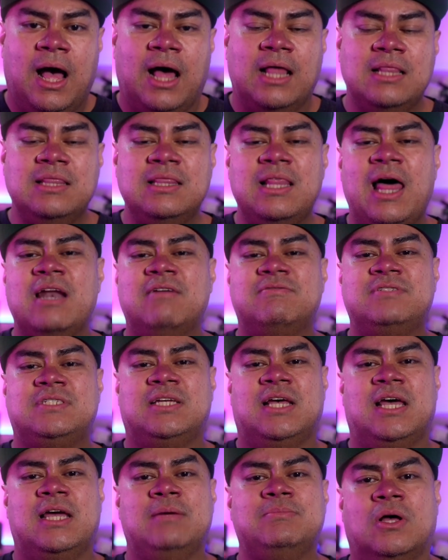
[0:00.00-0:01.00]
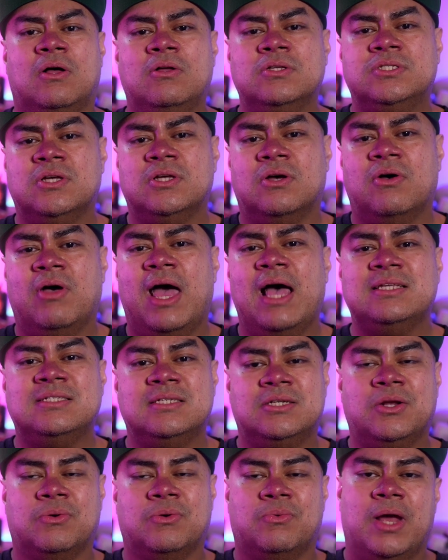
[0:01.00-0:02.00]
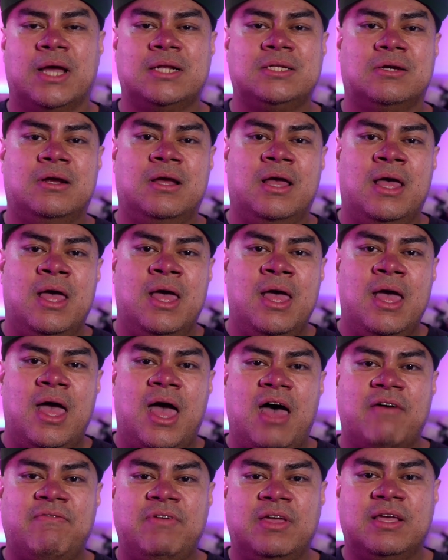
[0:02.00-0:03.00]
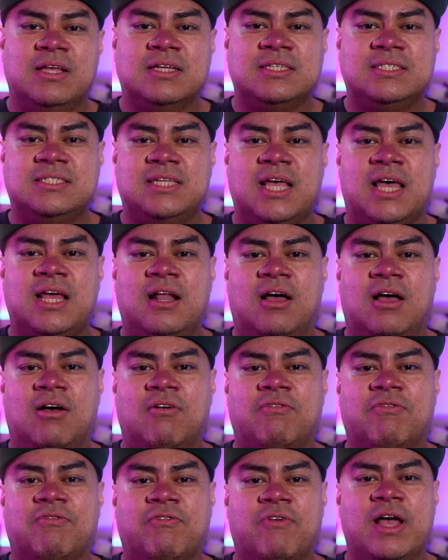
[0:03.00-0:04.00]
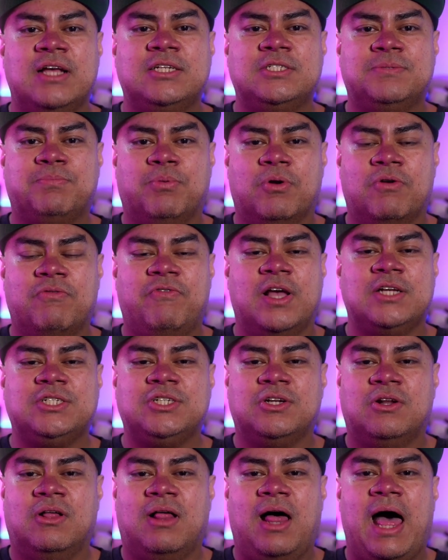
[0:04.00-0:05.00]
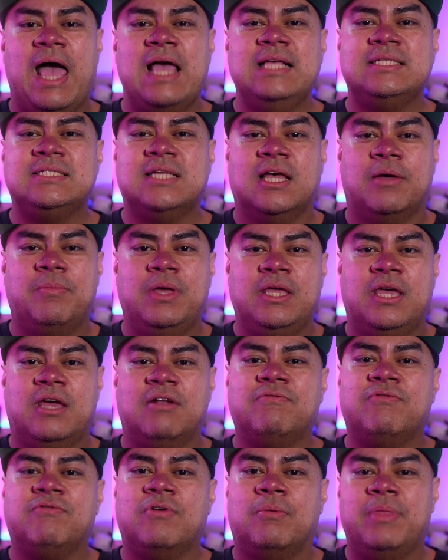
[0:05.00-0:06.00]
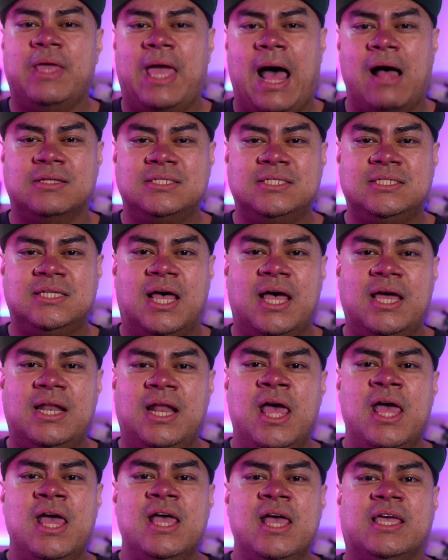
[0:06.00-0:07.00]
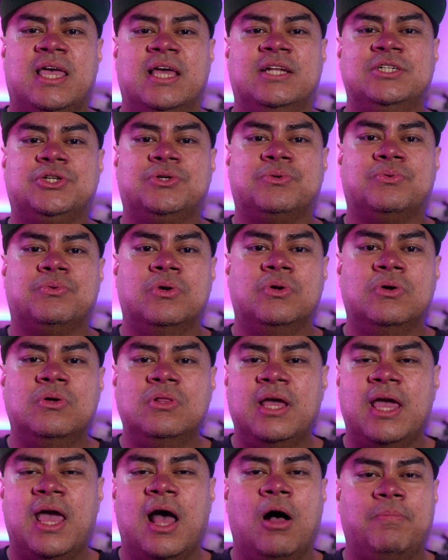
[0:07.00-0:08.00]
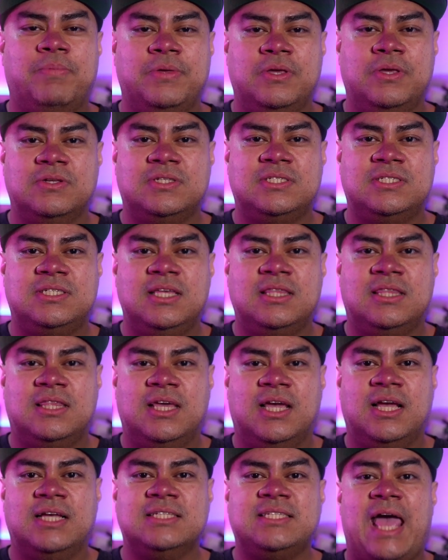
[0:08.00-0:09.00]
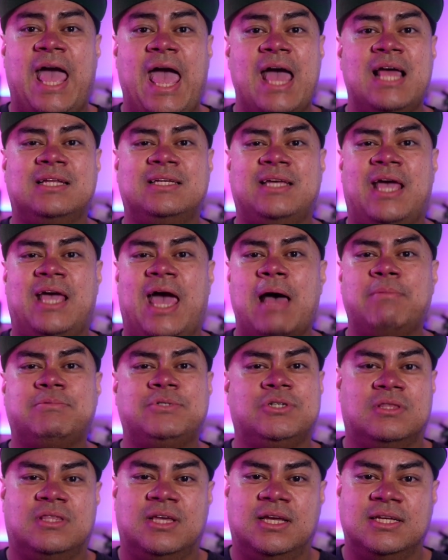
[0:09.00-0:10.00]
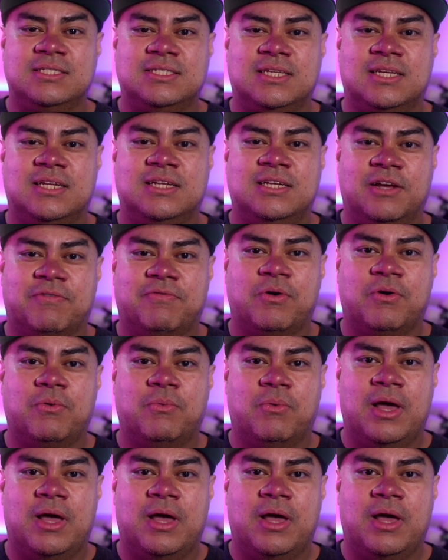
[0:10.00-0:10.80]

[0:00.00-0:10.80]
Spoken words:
A lot of times also, as a director, having a set of fresh professional eyes coming in from the outside can truly help you see things and capture things in a different